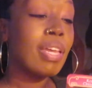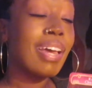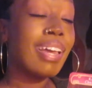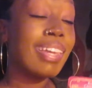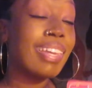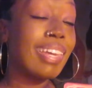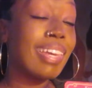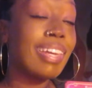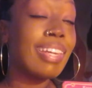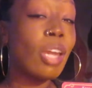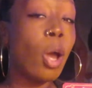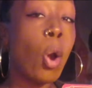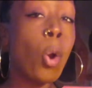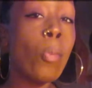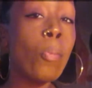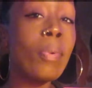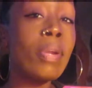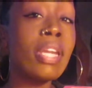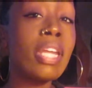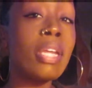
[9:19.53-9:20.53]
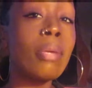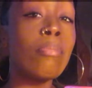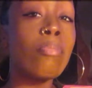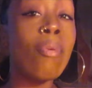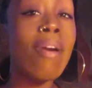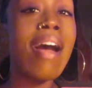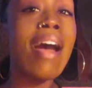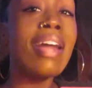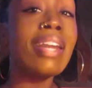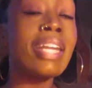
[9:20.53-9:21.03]
Again,
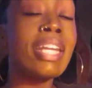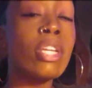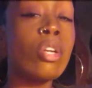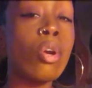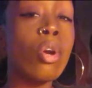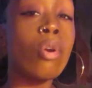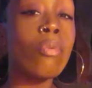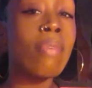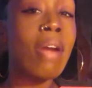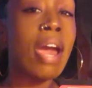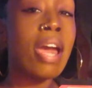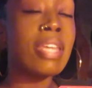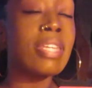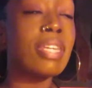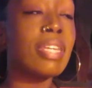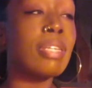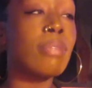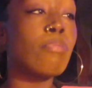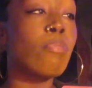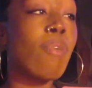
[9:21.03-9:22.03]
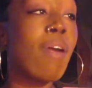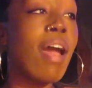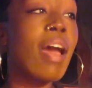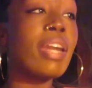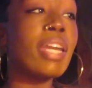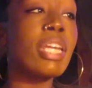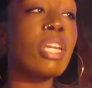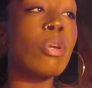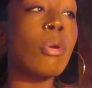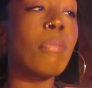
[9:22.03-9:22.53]
broadening your horizon,
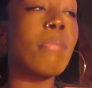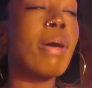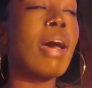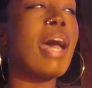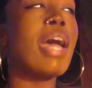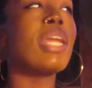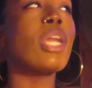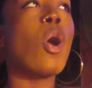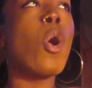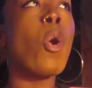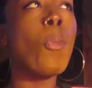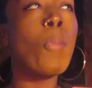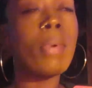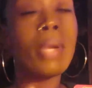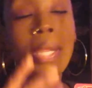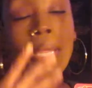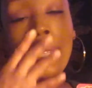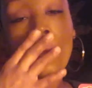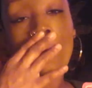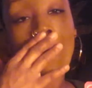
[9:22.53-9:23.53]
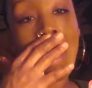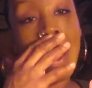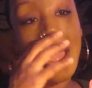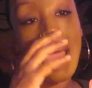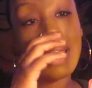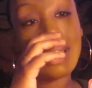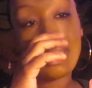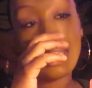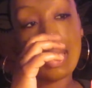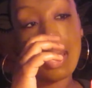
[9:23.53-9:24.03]
broadening your mind, opening your
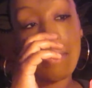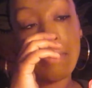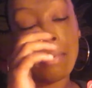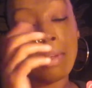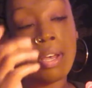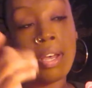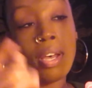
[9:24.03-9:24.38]
eyes up,